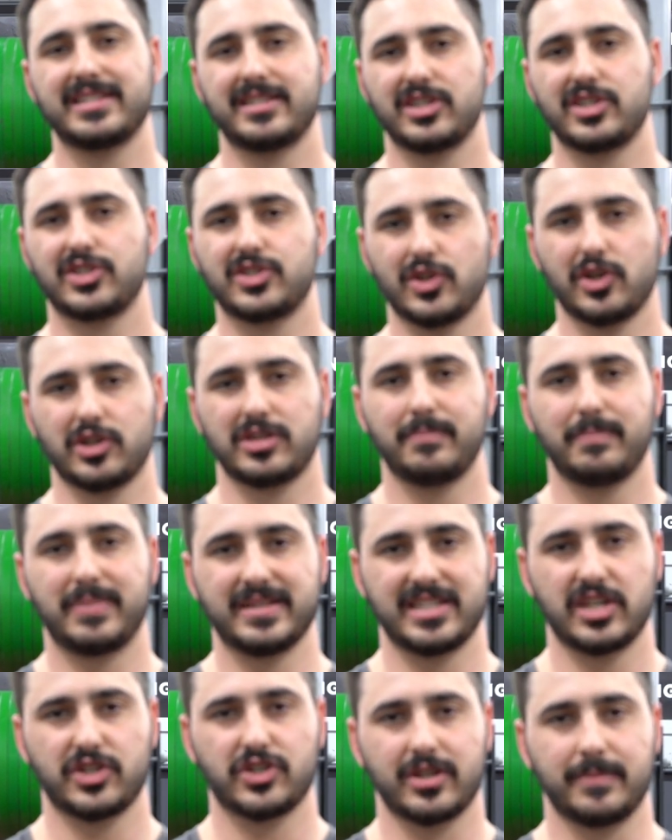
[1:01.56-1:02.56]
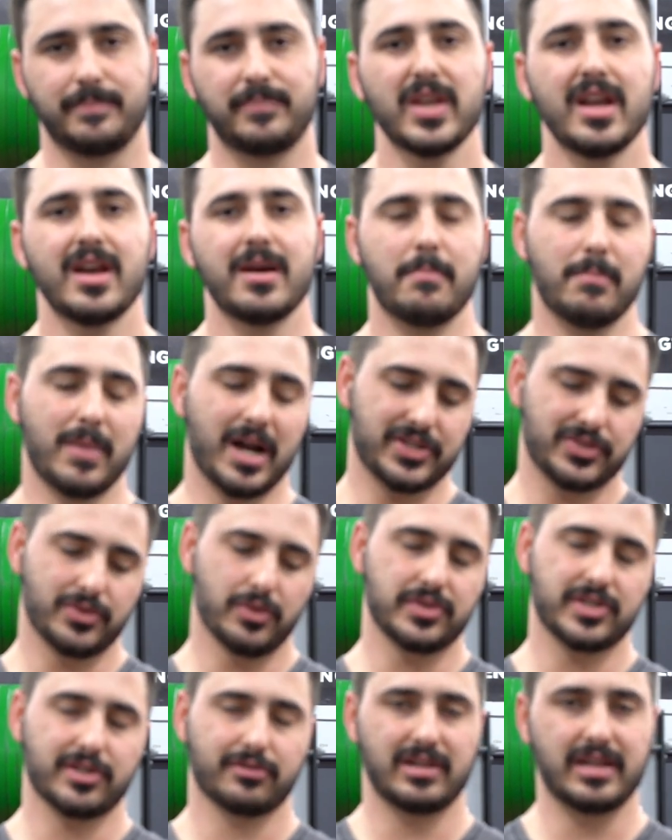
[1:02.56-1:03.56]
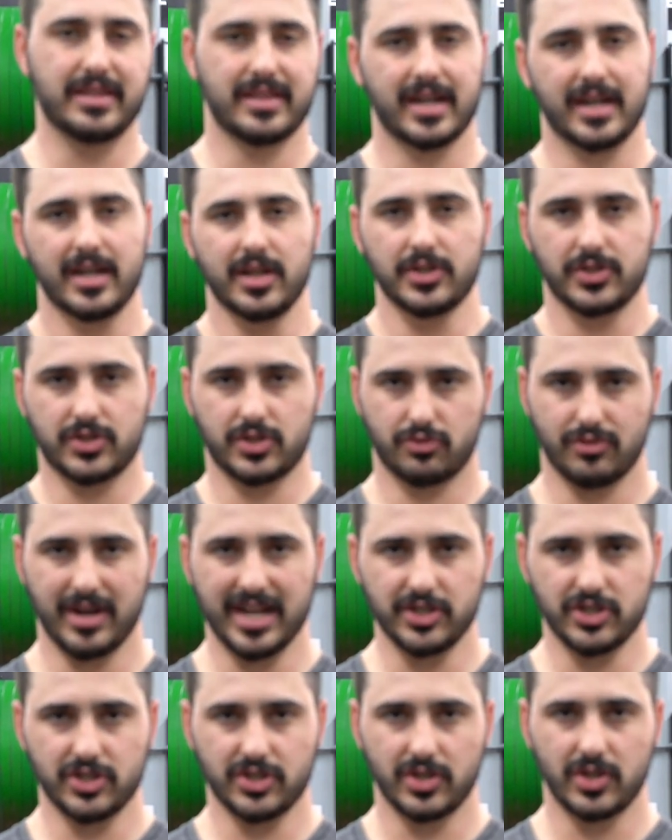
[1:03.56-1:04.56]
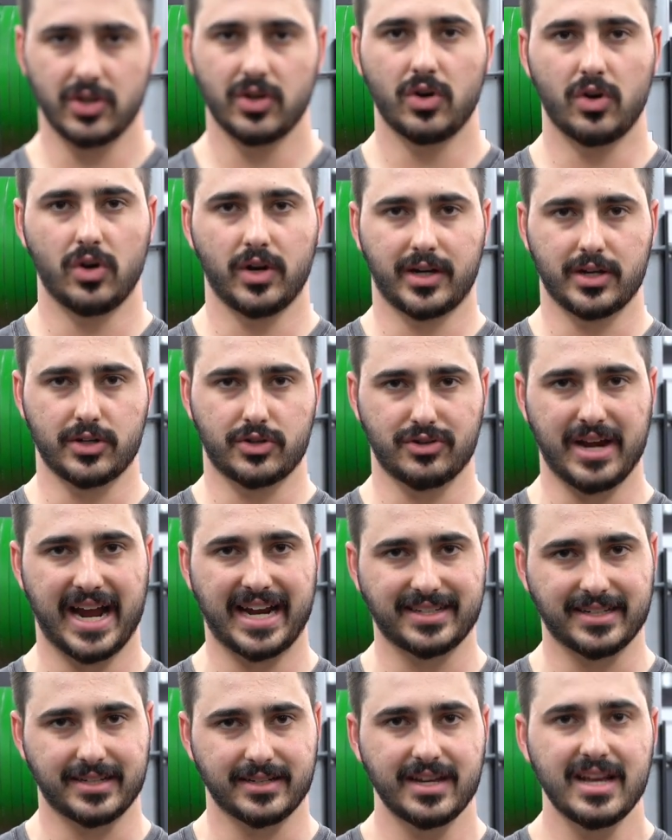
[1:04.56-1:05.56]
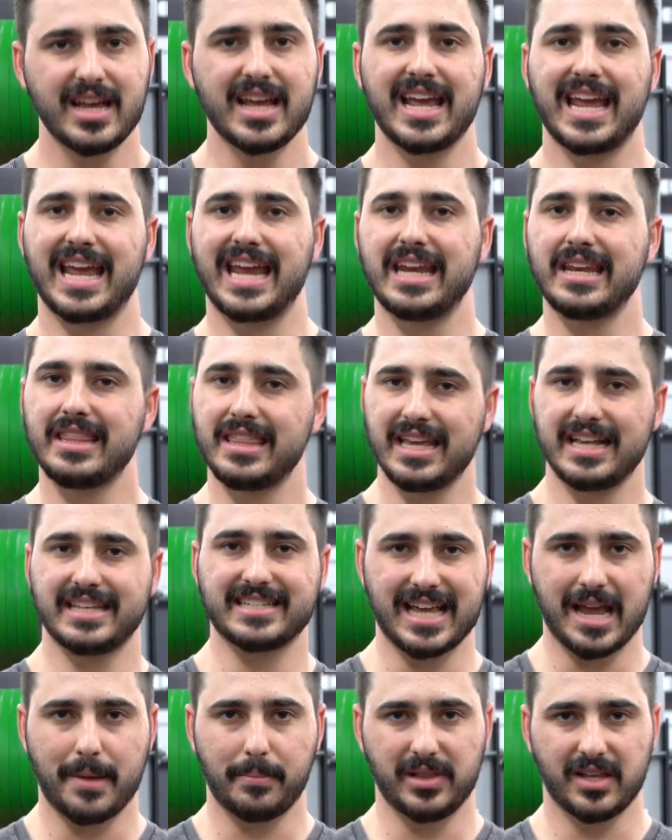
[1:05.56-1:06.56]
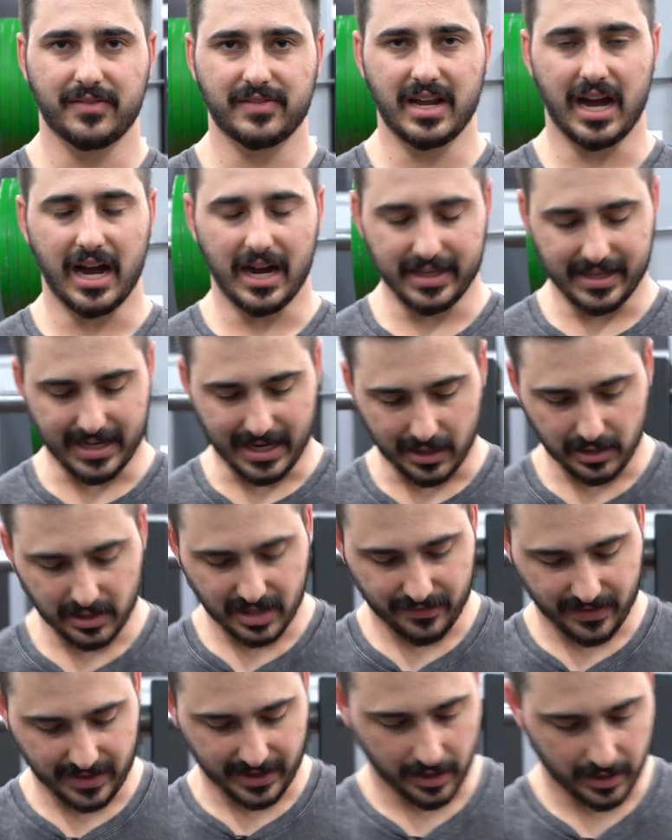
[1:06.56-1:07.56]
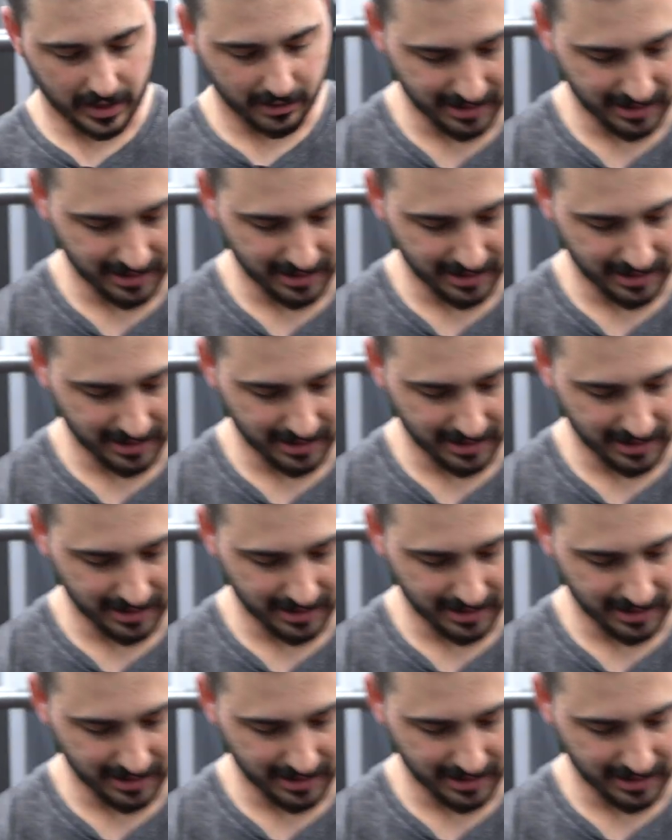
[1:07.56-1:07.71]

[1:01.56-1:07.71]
in a certain position, muscles are either stretched or contracted. In the example of an RDL, if I go to